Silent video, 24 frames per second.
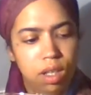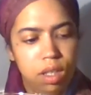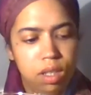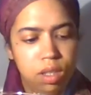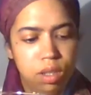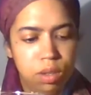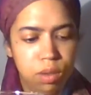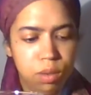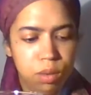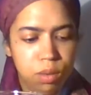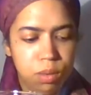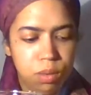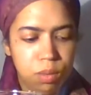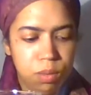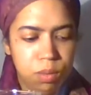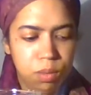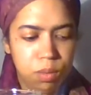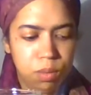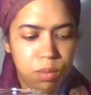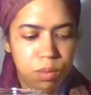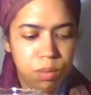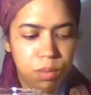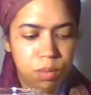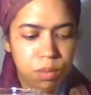
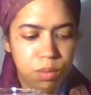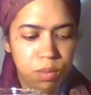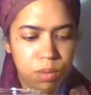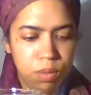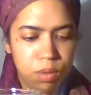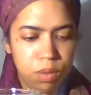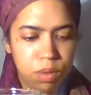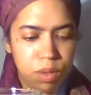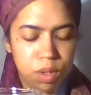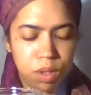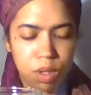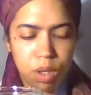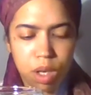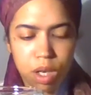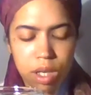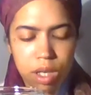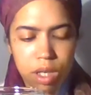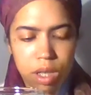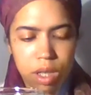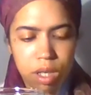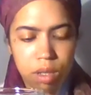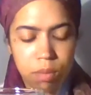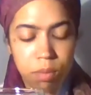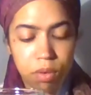to
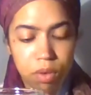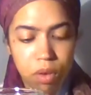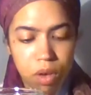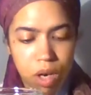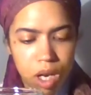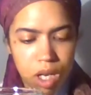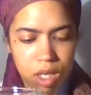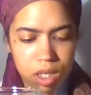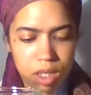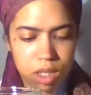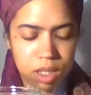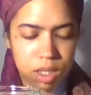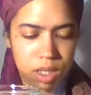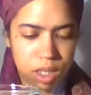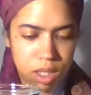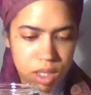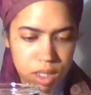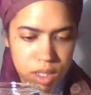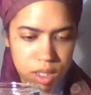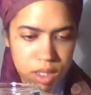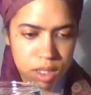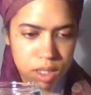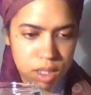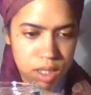start the
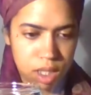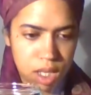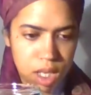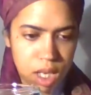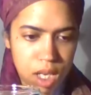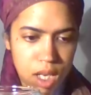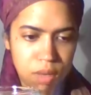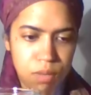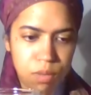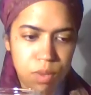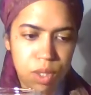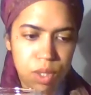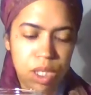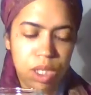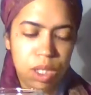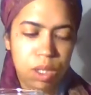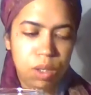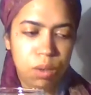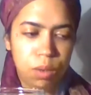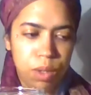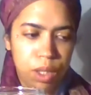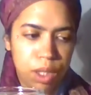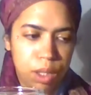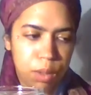process and really
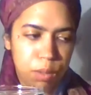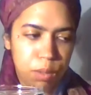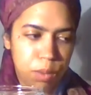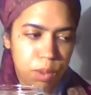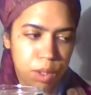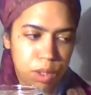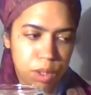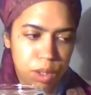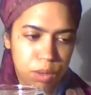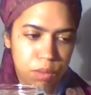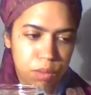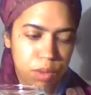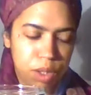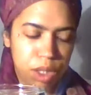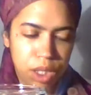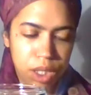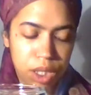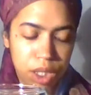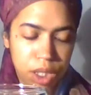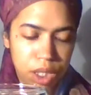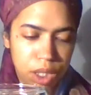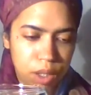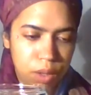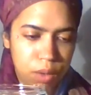go inward to really
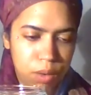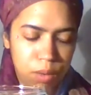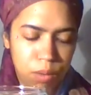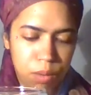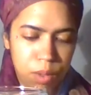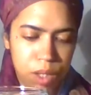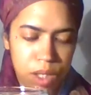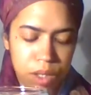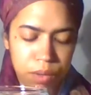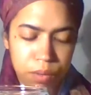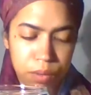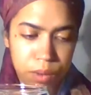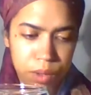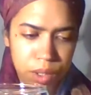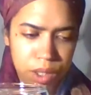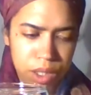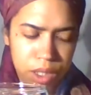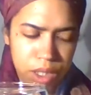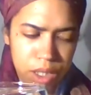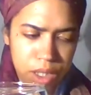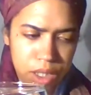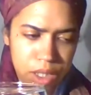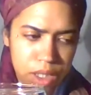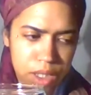heal whatever it
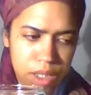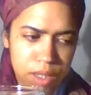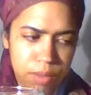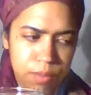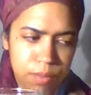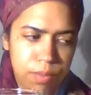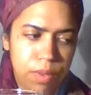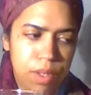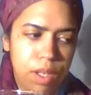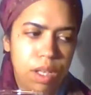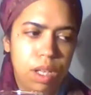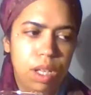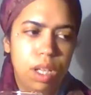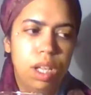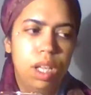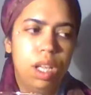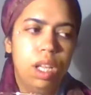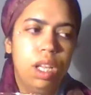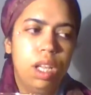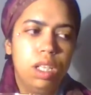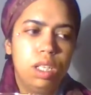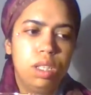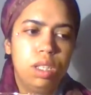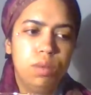is,
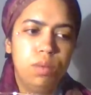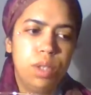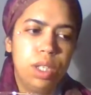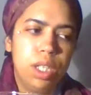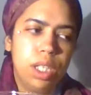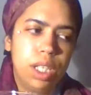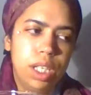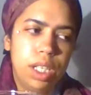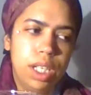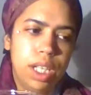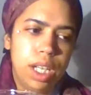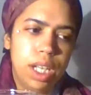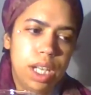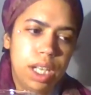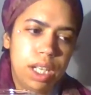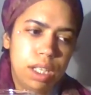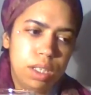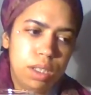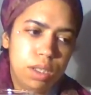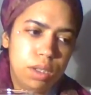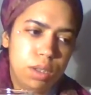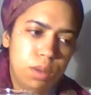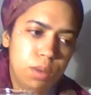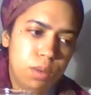to really
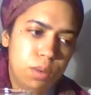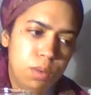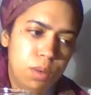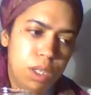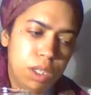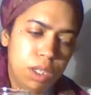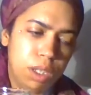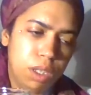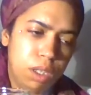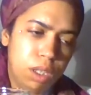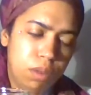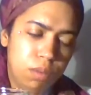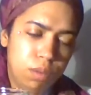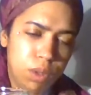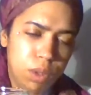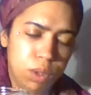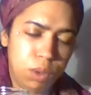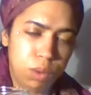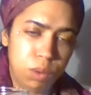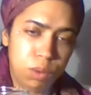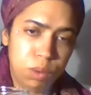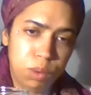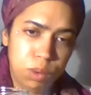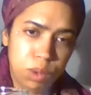get to
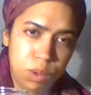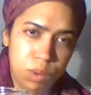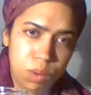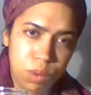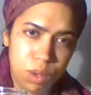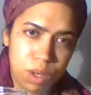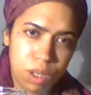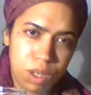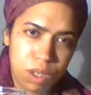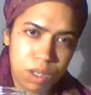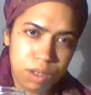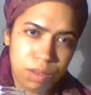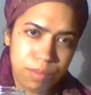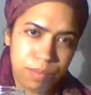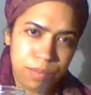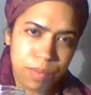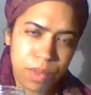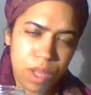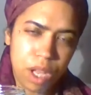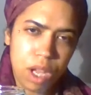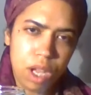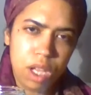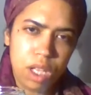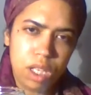uncover who you are,
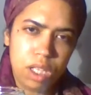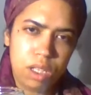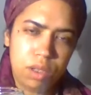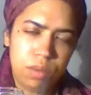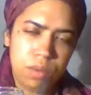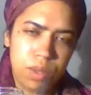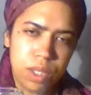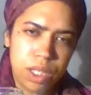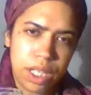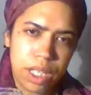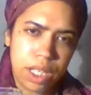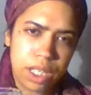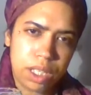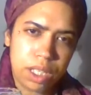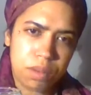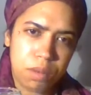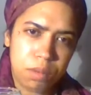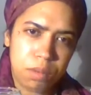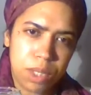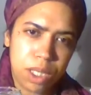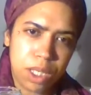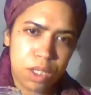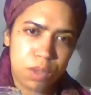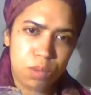to really get to
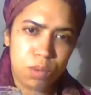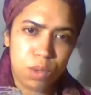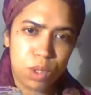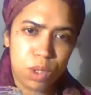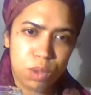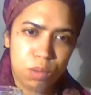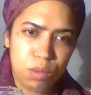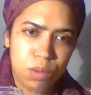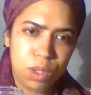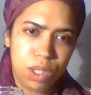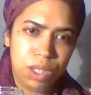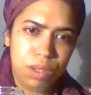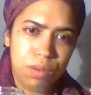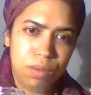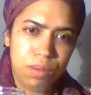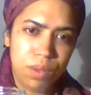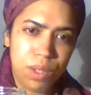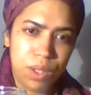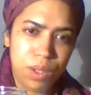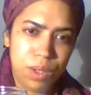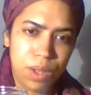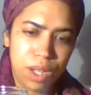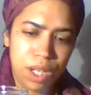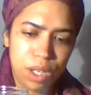a place where you really
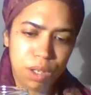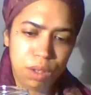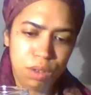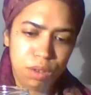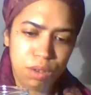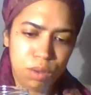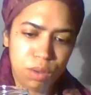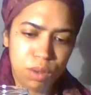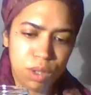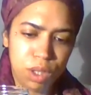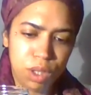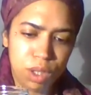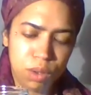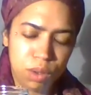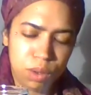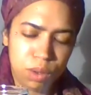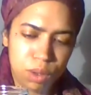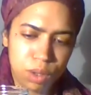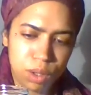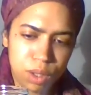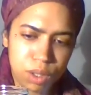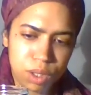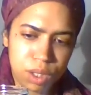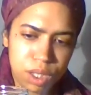feel that you truly
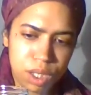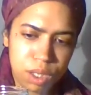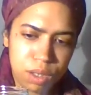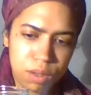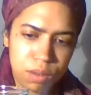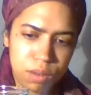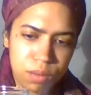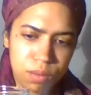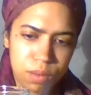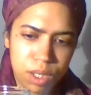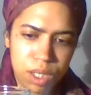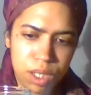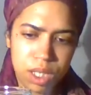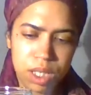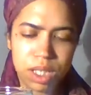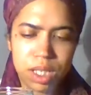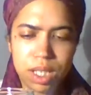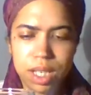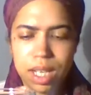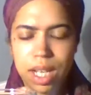know yourself. And it's